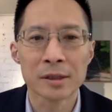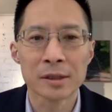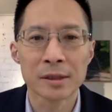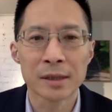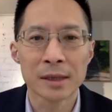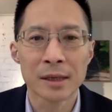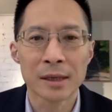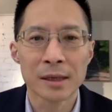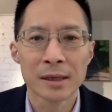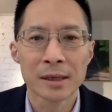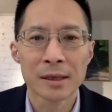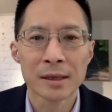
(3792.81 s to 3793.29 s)
And
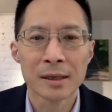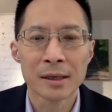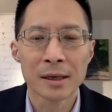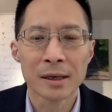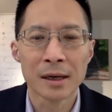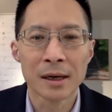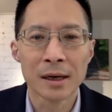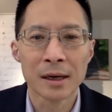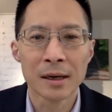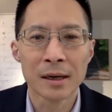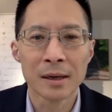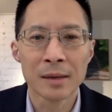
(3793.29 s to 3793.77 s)

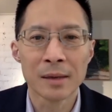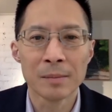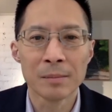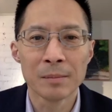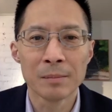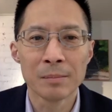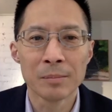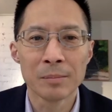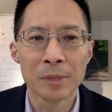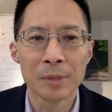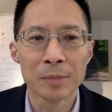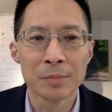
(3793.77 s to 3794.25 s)
um,
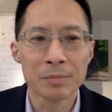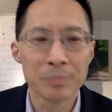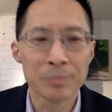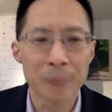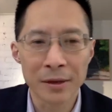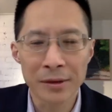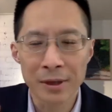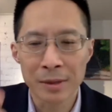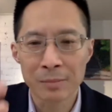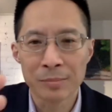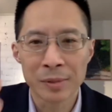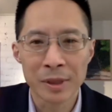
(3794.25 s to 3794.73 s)
but
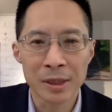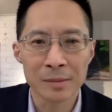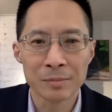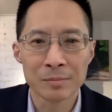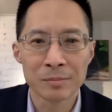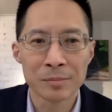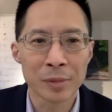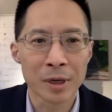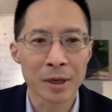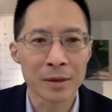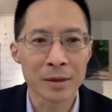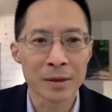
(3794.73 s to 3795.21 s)
I think Pete
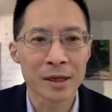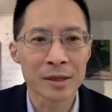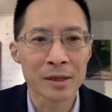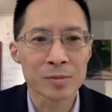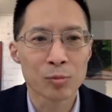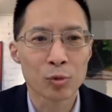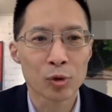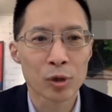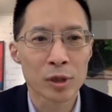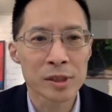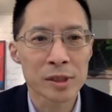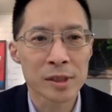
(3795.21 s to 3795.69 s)
probably
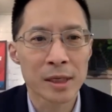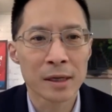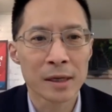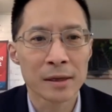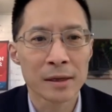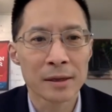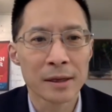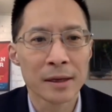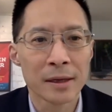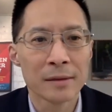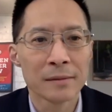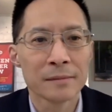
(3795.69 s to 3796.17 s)
has more to say
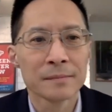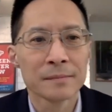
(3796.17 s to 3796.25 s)
on that.